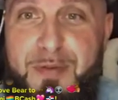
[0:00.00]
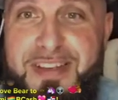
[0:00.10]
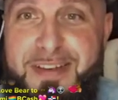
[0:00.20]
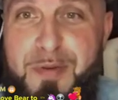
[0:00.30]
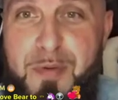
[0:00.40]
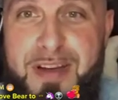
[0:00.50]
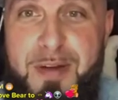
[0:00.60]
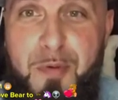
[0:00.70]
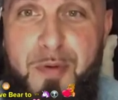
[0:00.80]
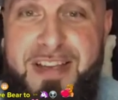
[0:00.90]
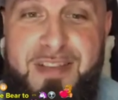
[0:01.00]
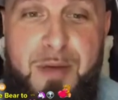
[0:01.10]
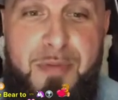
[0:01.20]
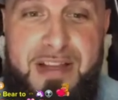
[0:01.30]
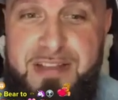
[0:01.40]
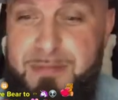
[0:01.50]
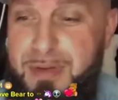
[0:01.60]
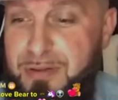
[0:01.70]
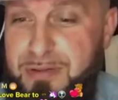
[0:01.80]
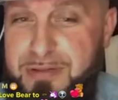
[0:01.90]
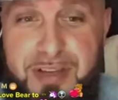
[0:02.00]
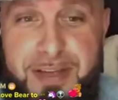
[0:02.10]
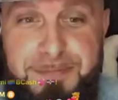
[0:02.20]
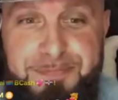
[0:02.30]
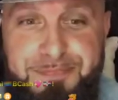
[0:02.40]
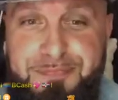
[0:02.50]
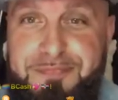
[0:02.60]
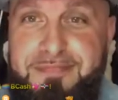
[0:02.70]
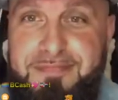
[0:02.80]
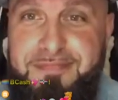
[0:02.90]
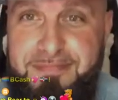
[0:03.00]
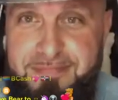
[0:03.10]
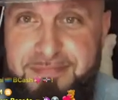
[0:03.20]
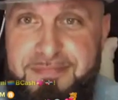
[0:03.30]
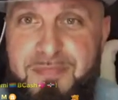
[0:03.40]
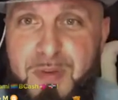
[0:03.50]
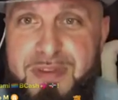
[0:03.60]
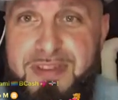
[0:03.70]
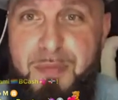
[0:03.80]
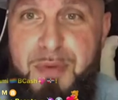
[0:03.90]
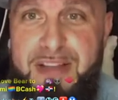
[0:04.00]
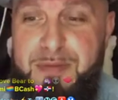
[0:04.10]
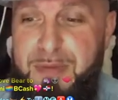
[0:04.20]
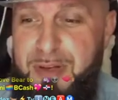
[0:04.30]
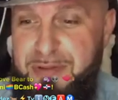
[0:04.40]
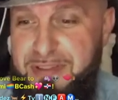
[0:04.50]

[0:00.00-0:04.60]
we're gonna start breaking some molds. Okay, we're gonna start breaking some molds.